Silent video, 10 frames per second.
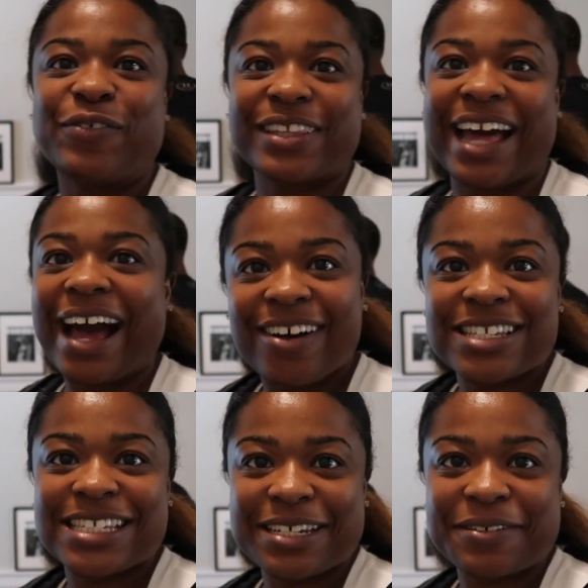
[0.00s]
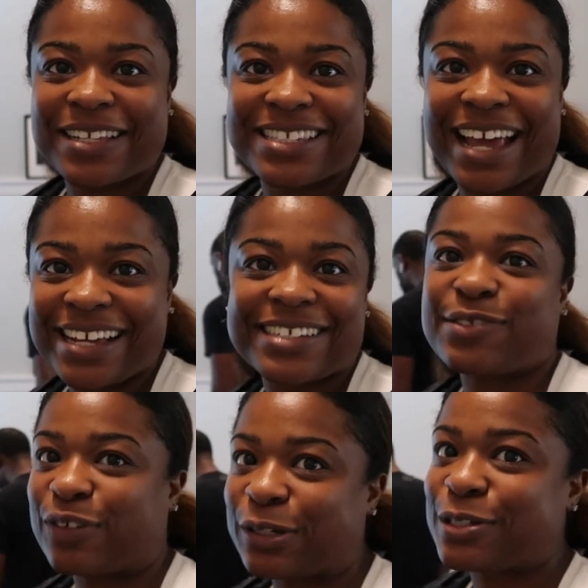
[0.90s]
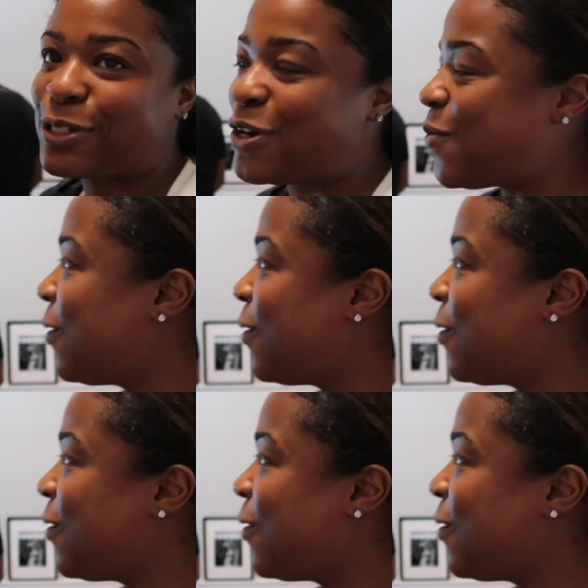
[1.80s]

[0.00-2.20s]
for the house too. This ain't just for YouTube,